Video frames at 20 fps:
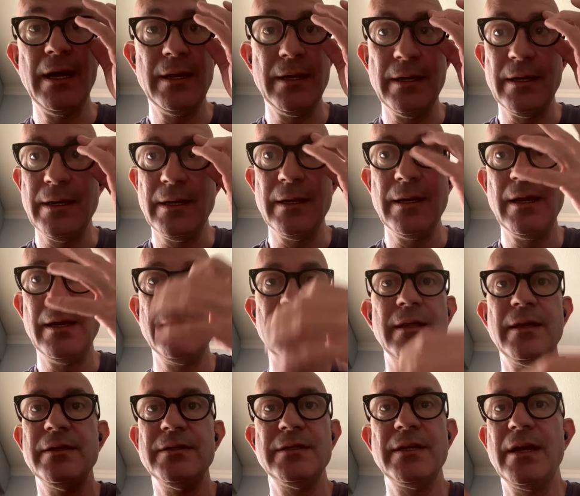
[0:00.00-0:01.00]
and
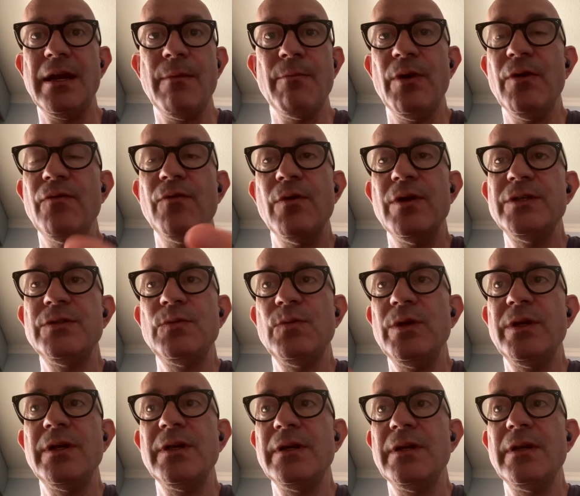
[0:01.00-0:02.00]
there's a number of ways
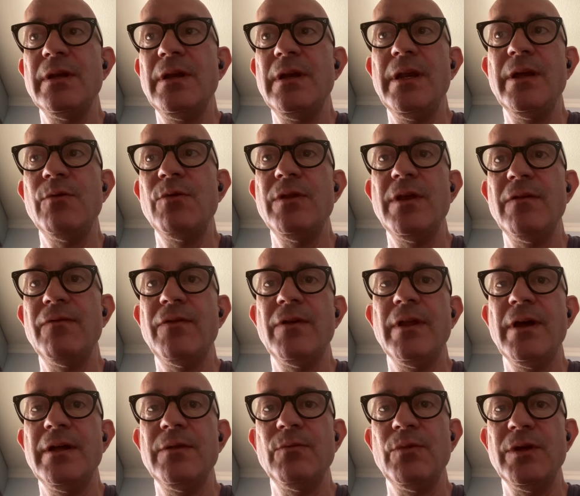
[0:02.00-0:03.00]
we can liquidate for
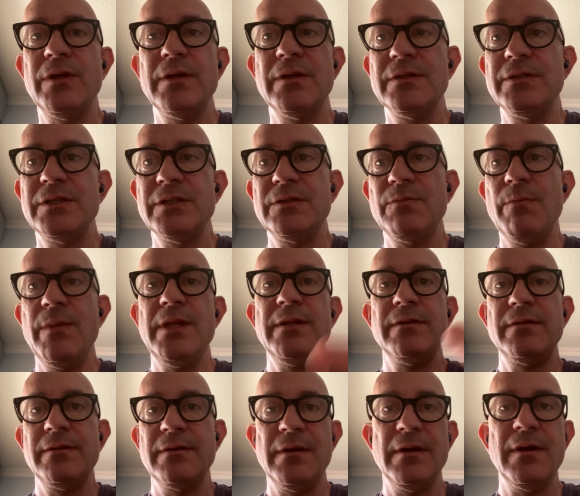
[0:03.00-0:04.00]
that. We can just
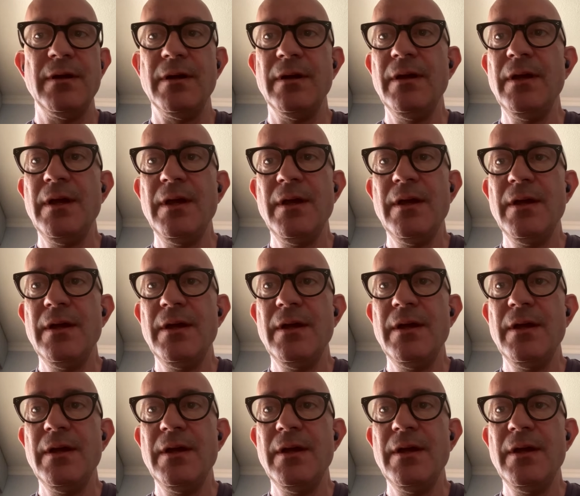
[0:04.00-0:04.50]
mint, the